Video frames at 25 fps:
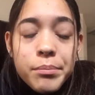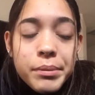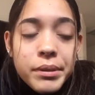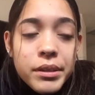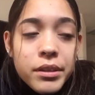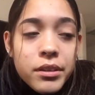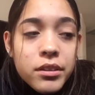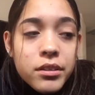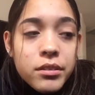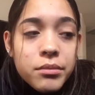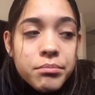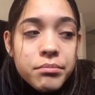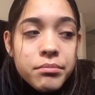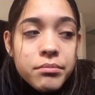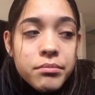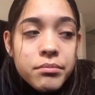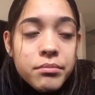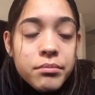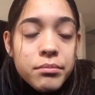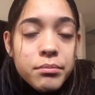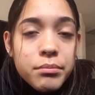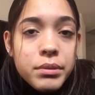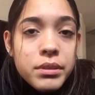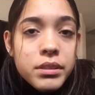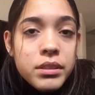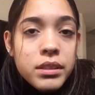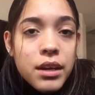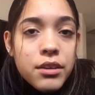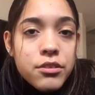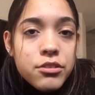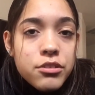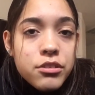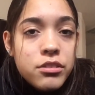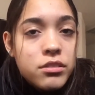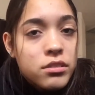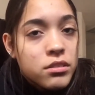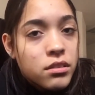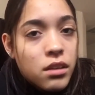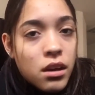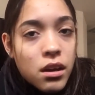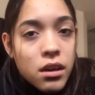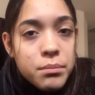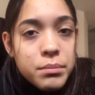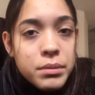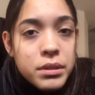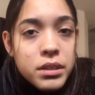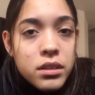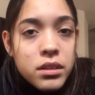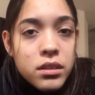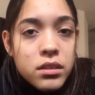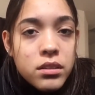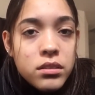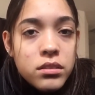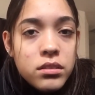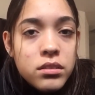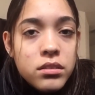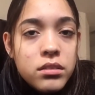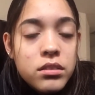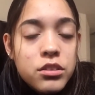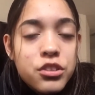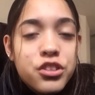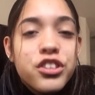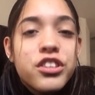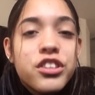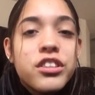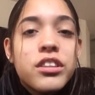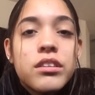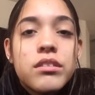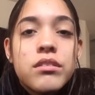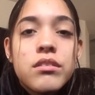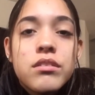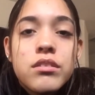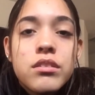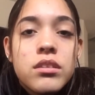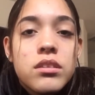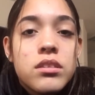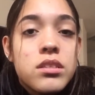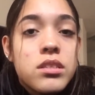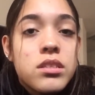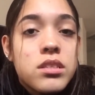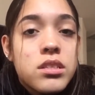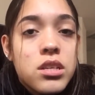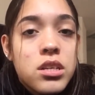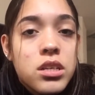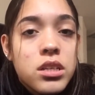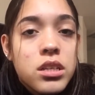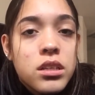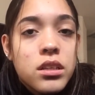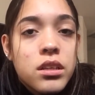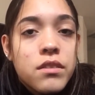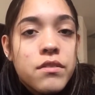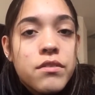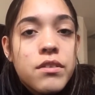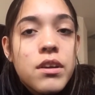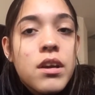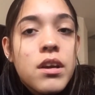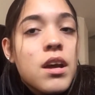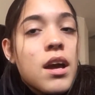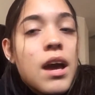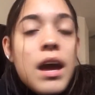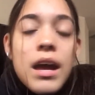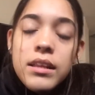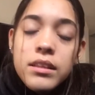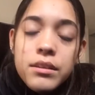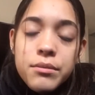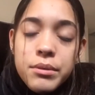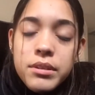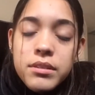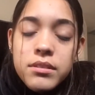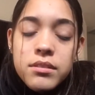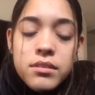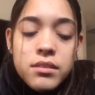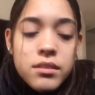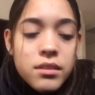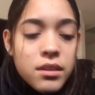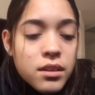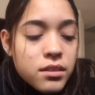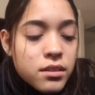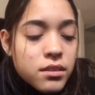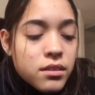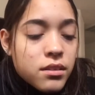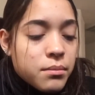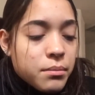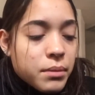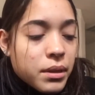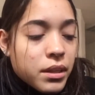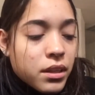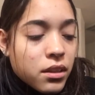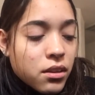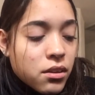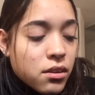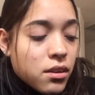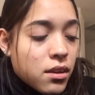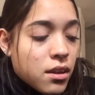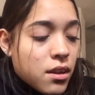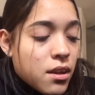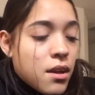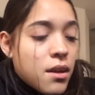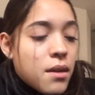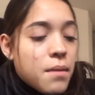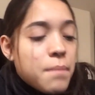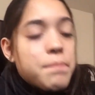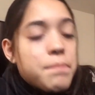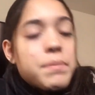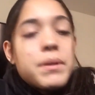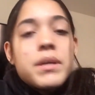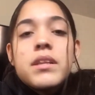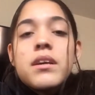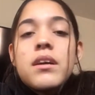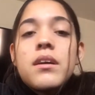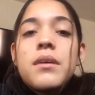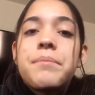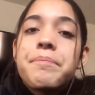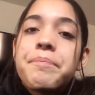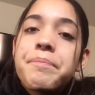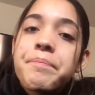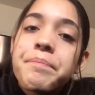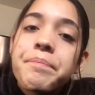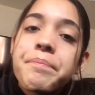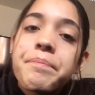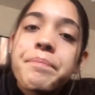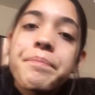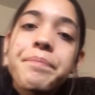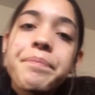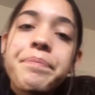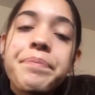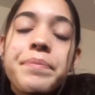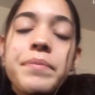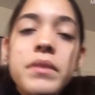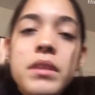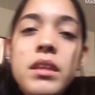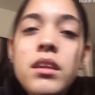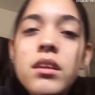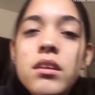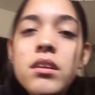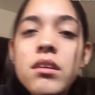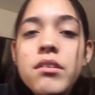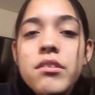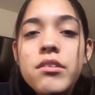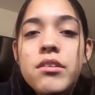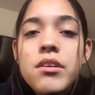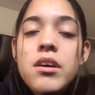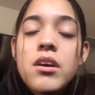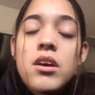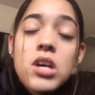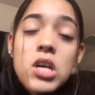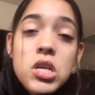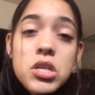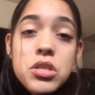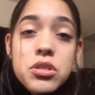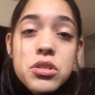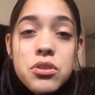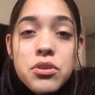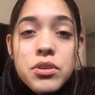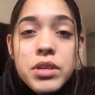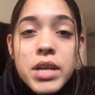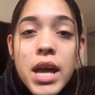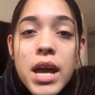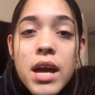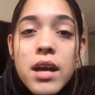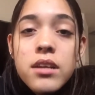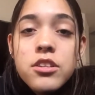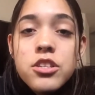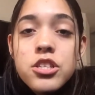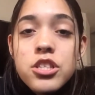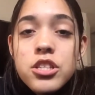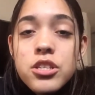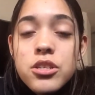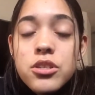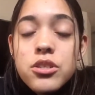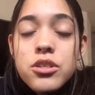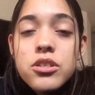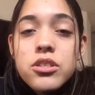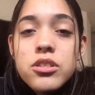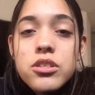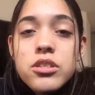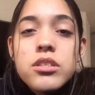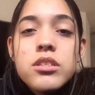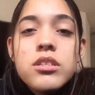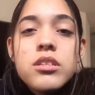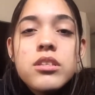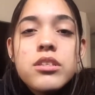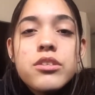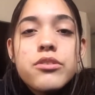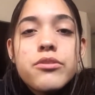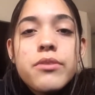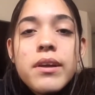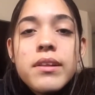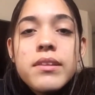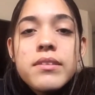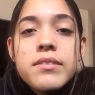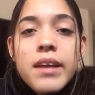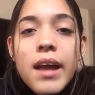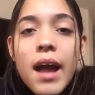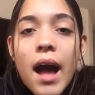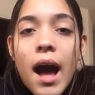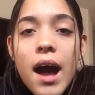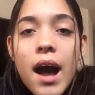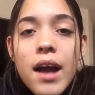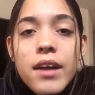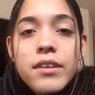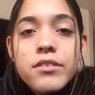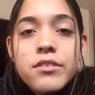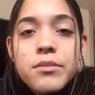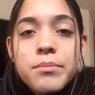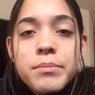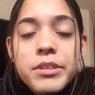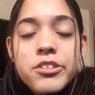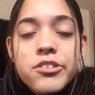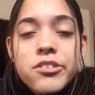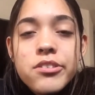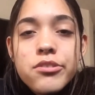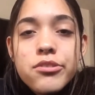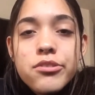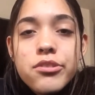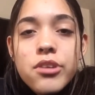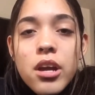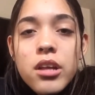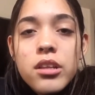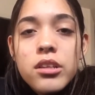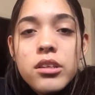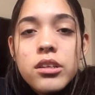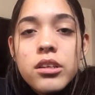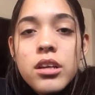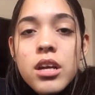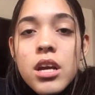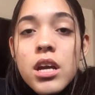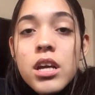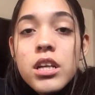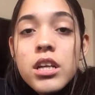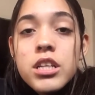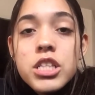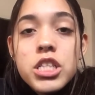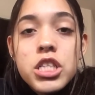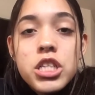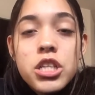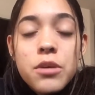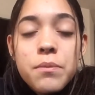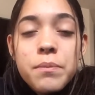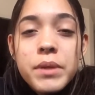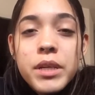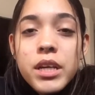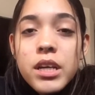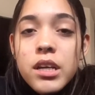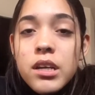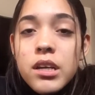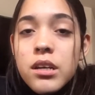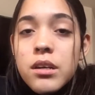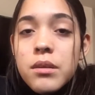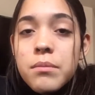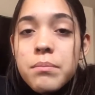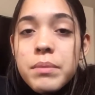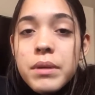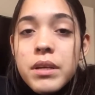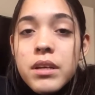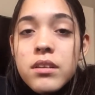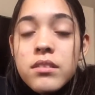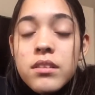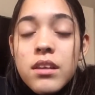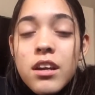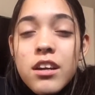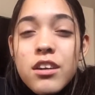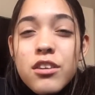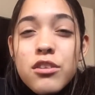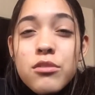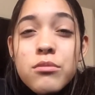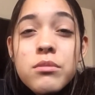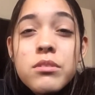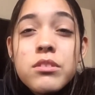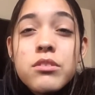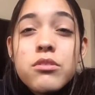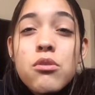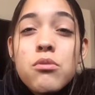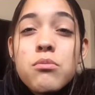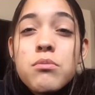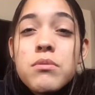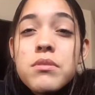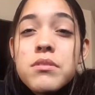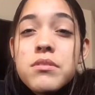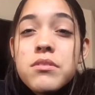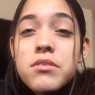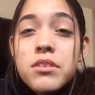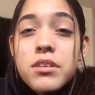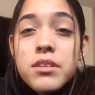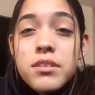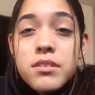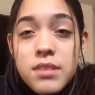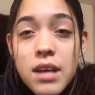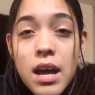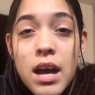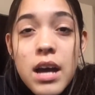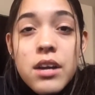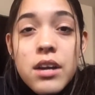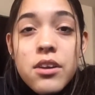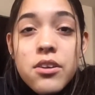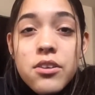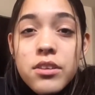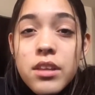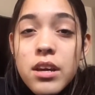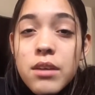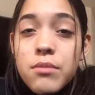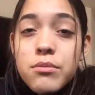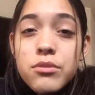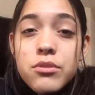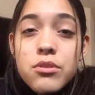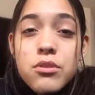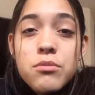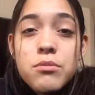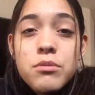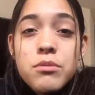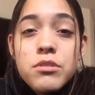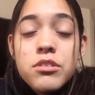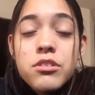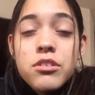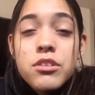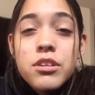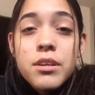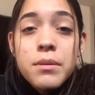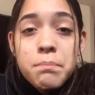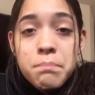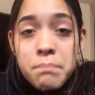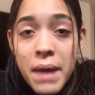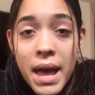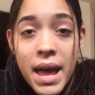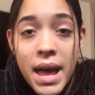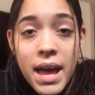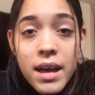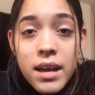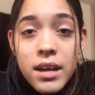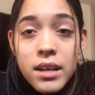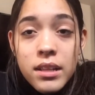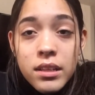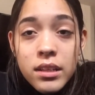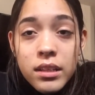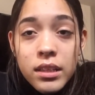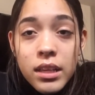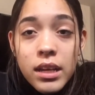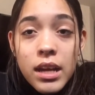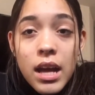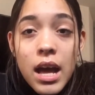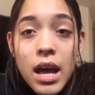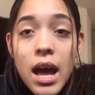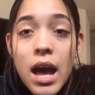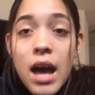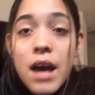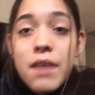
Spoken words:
player, but now she's not because she doesn't think she's good enough. Anyways, it doesn't matter. But so yeah, she tried to say hi to me. She tried to cheer me up because I was always looking tired. I was always looking mad. Like